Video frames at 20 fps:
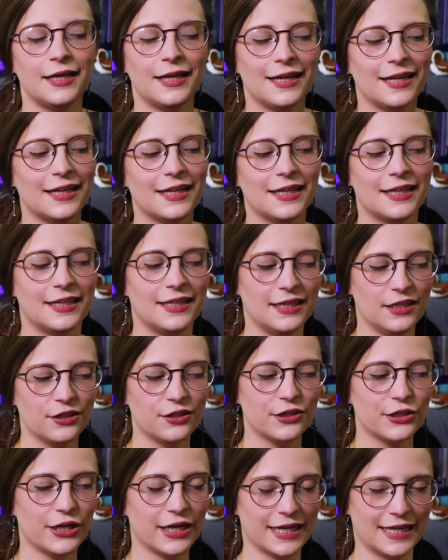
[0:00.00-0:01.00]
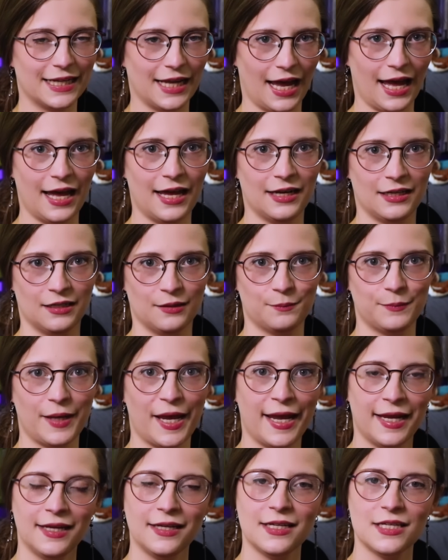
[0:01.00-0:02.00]
Here again,
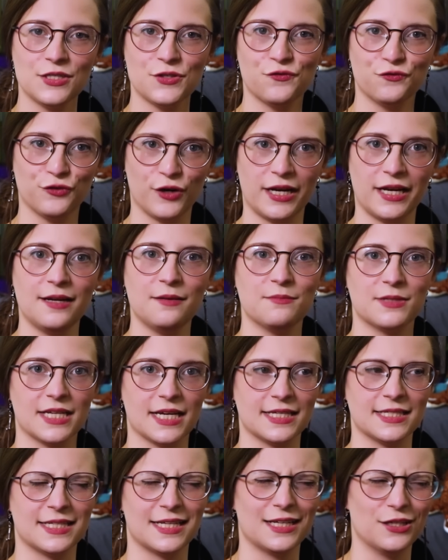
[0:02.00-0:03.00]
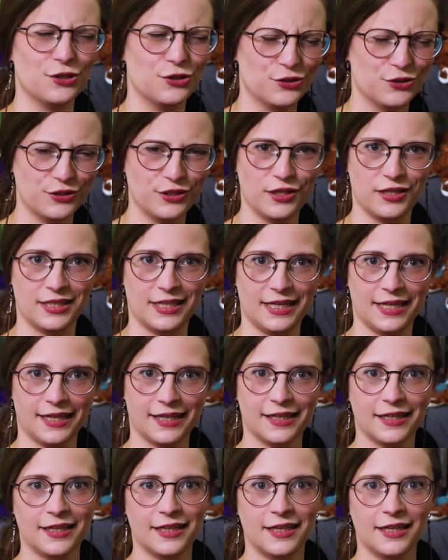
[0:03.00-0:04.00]
pain is framed as a good thing.
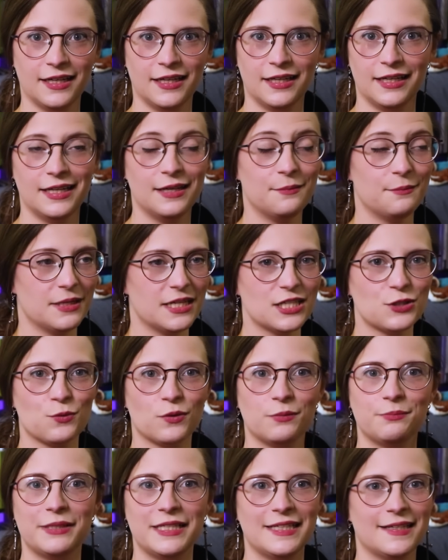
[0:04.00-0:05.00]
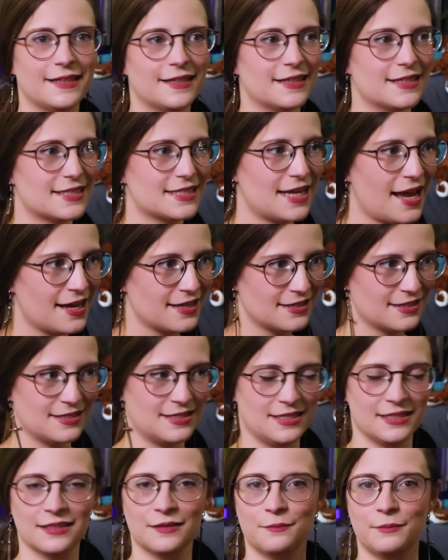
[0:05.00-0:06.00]
It means we're being
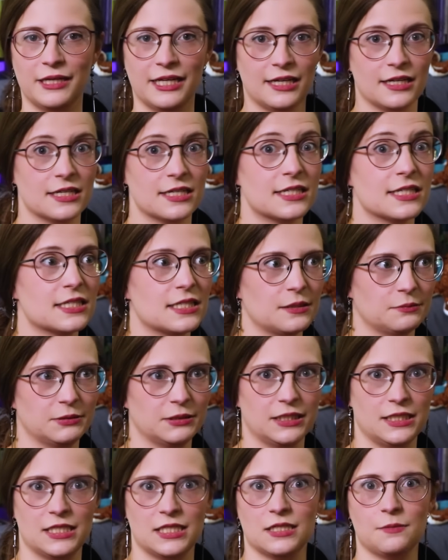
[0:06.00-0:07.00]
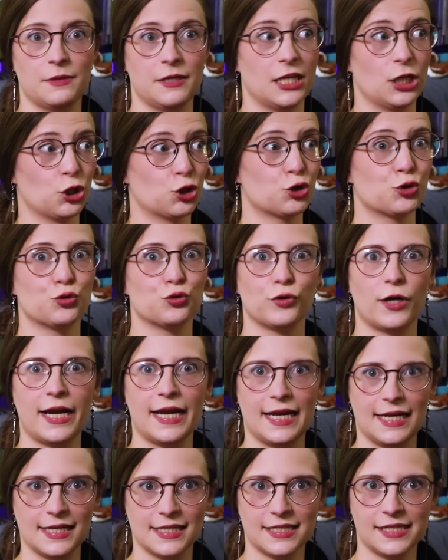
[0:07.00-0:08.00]
tested, being disciplined, being
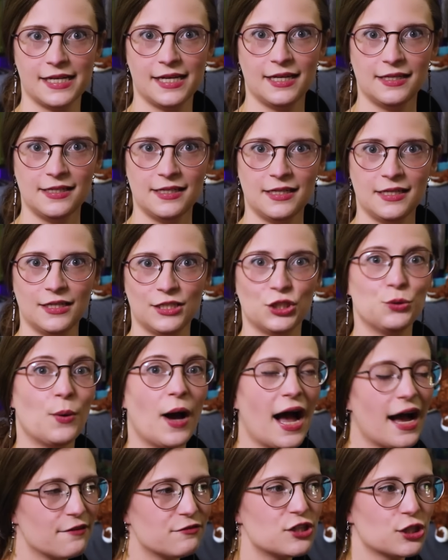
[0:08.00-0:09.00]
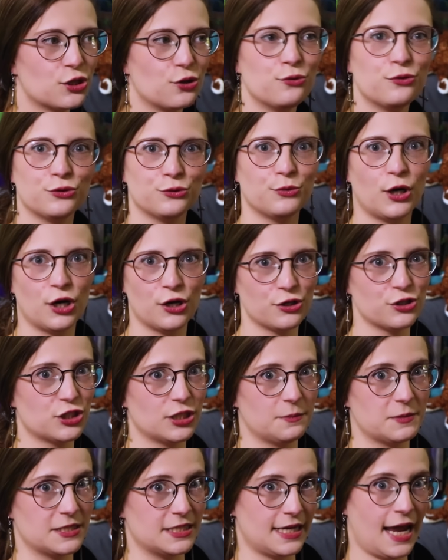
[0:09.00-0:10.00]
trained. You have to go through
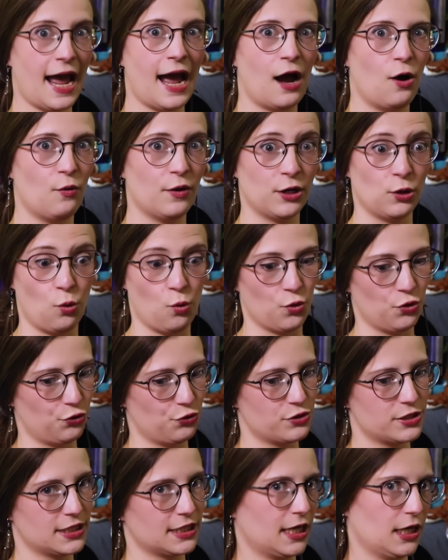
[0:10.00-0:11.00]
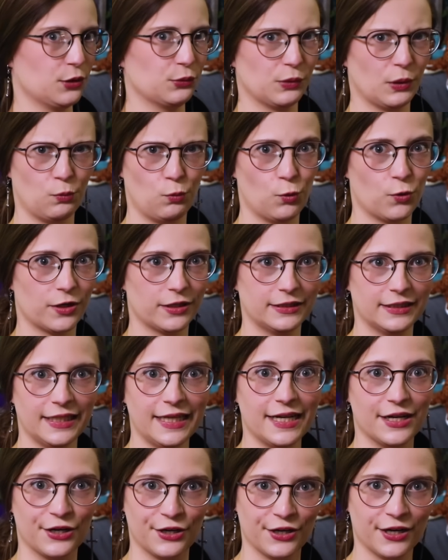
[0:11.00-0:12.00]
hardships now in order to get reward
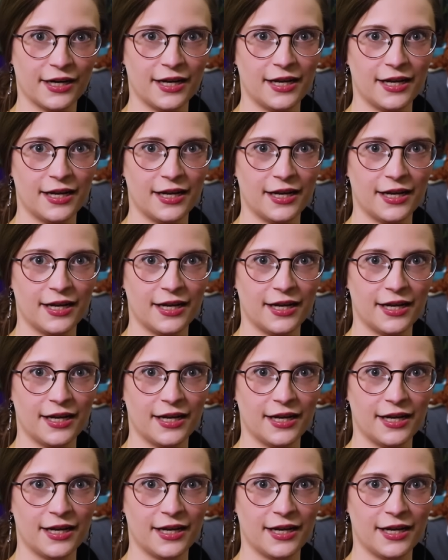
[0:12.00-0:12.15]
later.